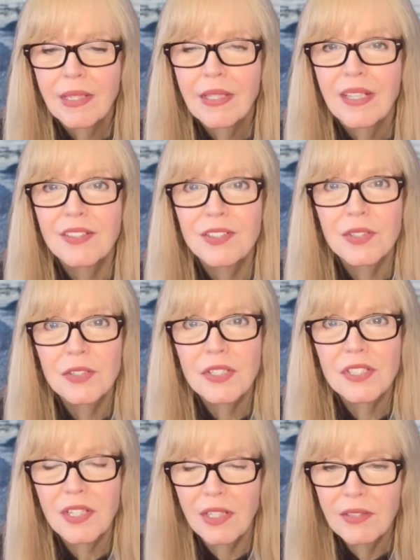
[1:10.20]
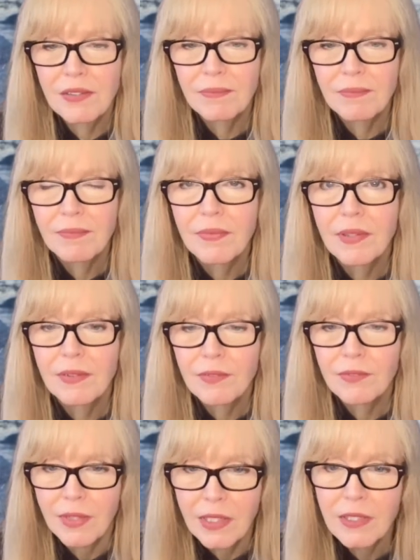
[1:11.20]
And Jesus said,
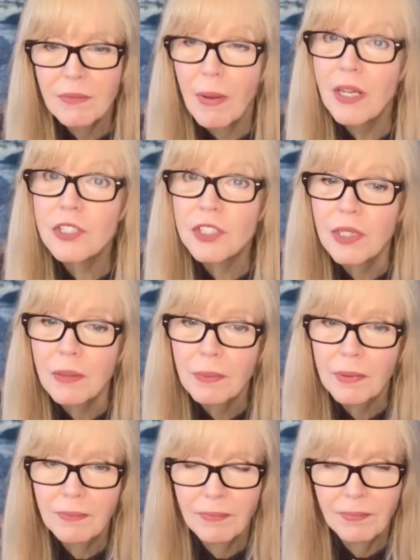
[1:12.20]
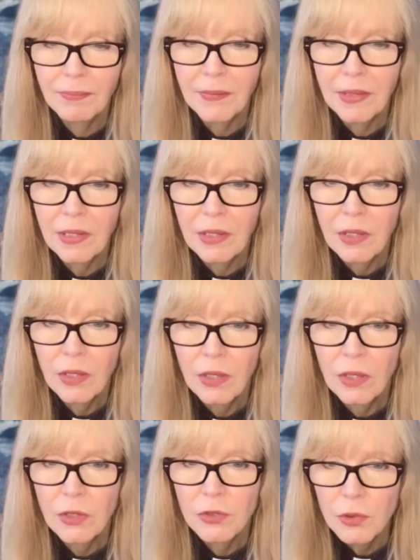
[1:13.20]
"Feed my sheep.
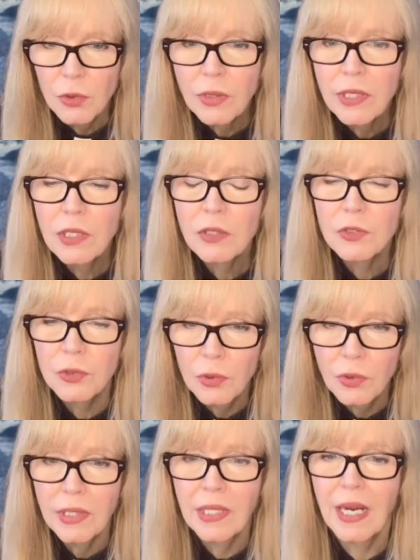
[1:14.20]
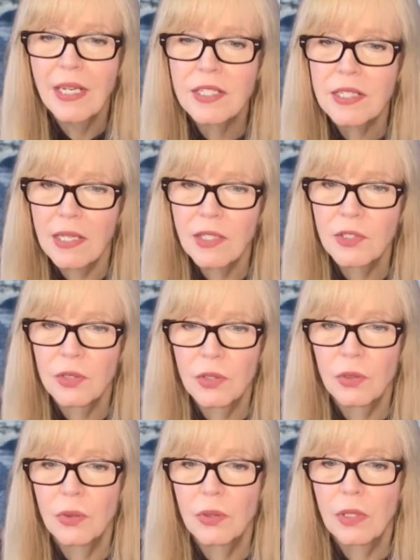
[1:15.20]
Truly, truly, I say to
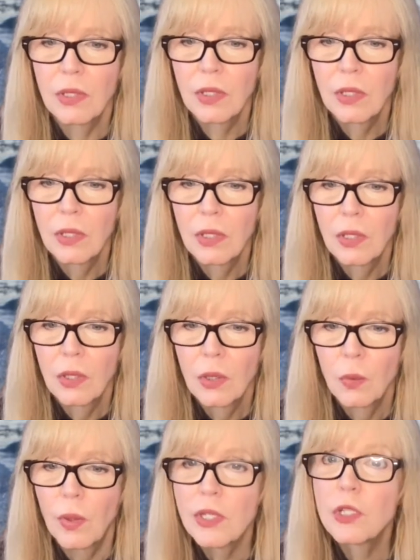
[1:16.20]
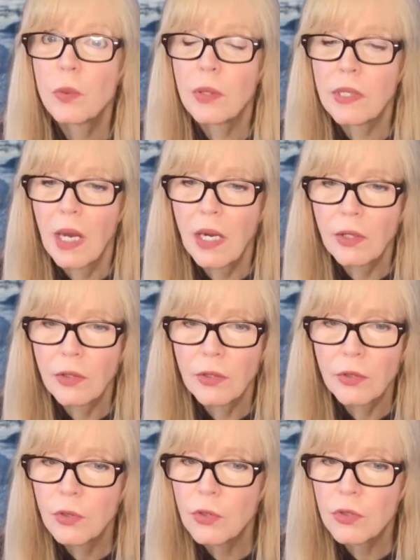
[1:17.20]
you, when you were younger,
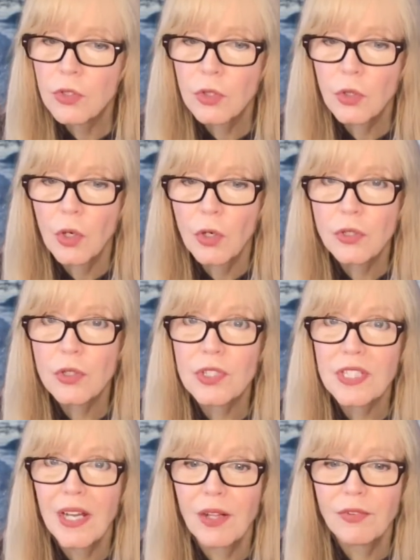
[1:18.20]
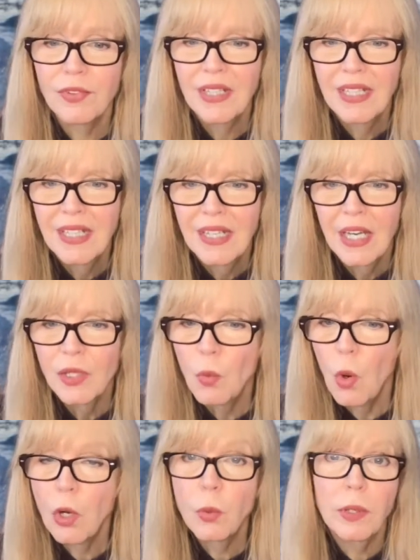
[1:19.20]
you used to gird yourself and
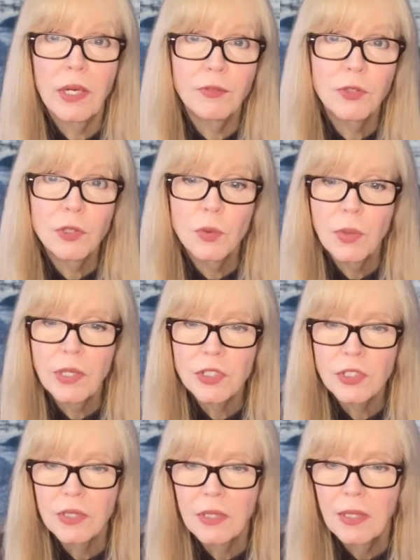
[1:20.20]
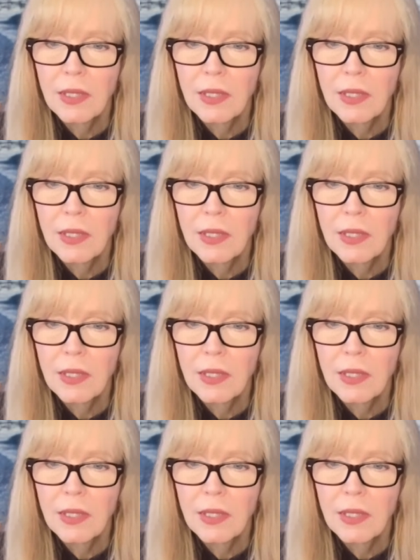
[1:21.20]
walk wherever you wished.